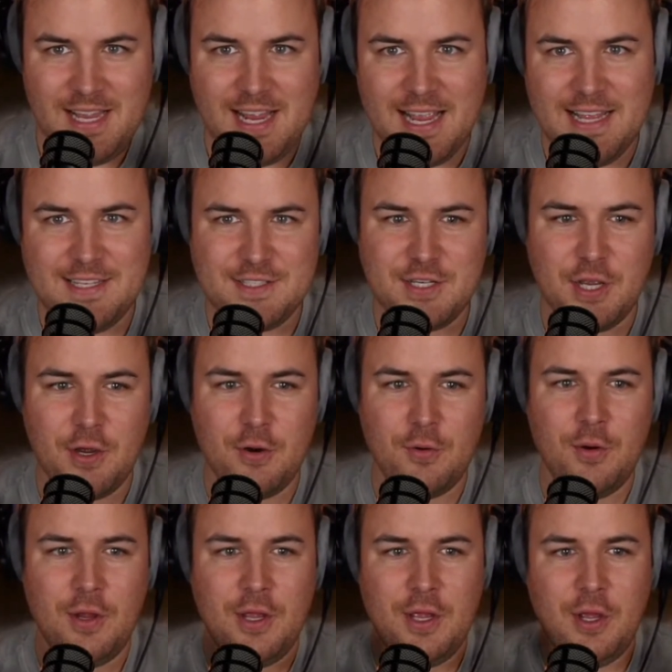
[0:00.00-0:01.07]
And so,
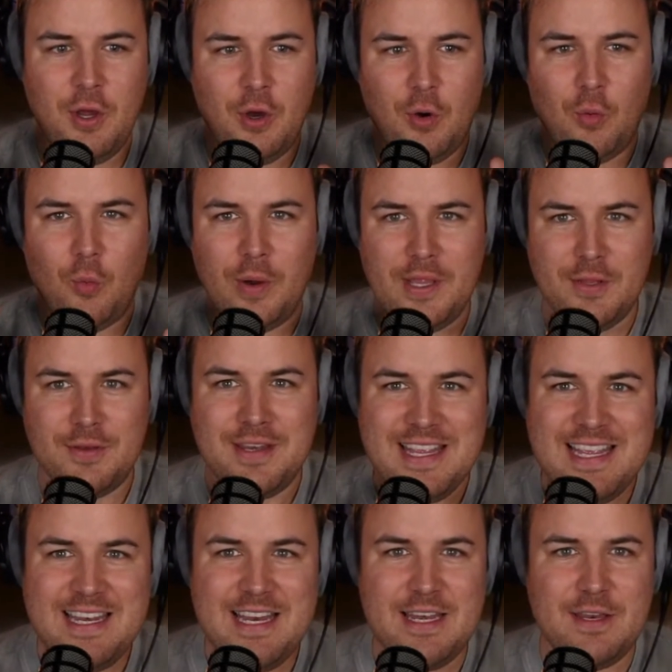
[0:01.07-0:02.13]
what you
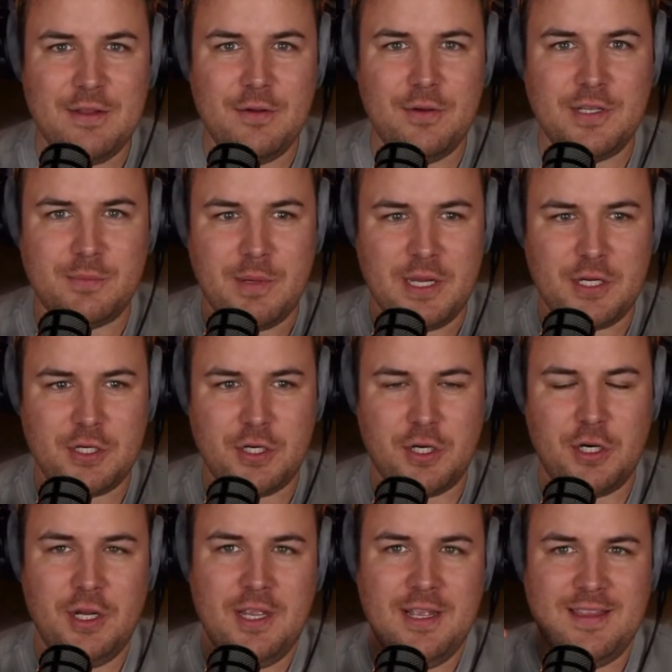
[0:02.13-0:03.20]
need to do is make
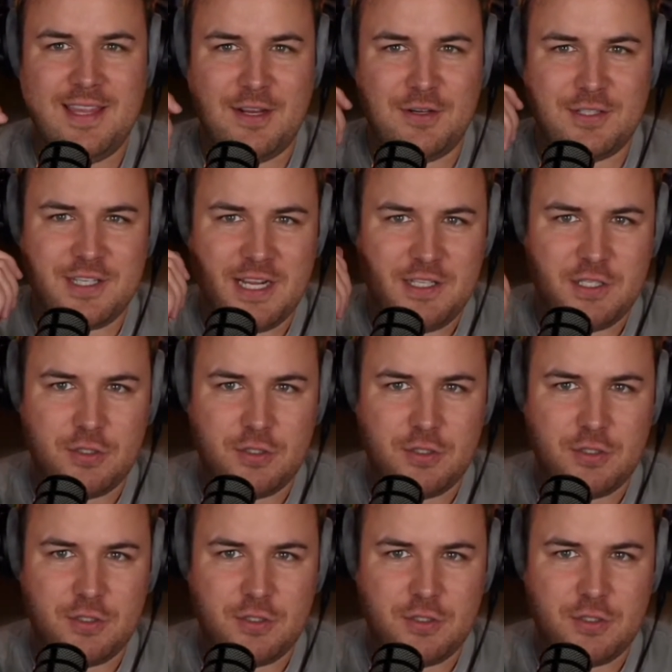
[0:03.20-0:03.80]
sure that your site's